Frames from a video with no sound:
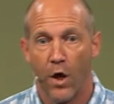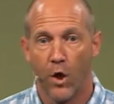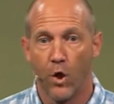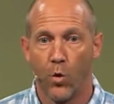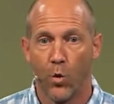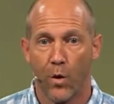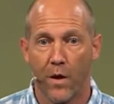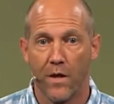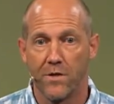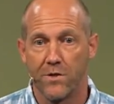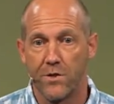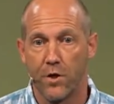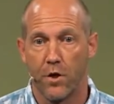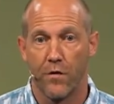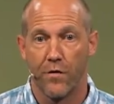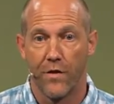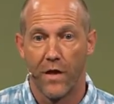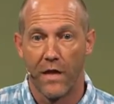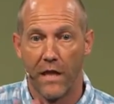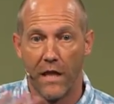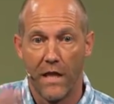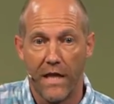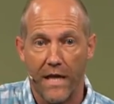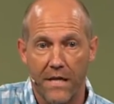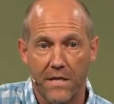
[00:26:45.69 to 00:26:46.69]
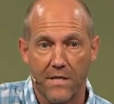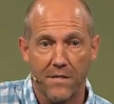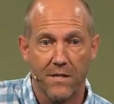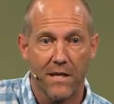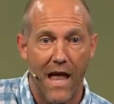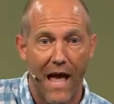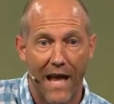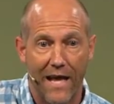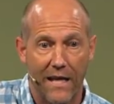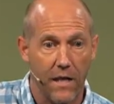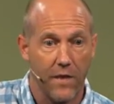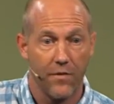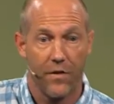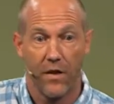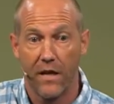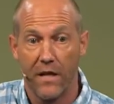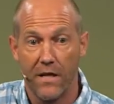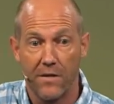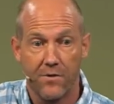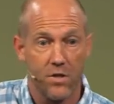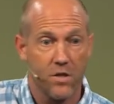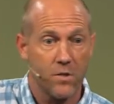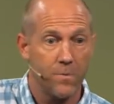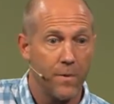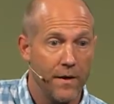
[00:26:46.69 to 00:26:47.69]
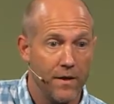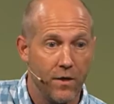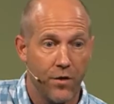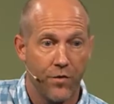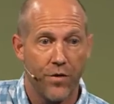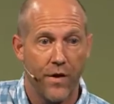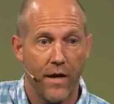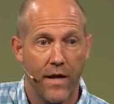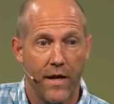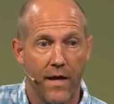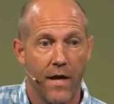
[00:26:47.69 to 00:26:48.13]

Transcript: you were considered the least likely, the least expected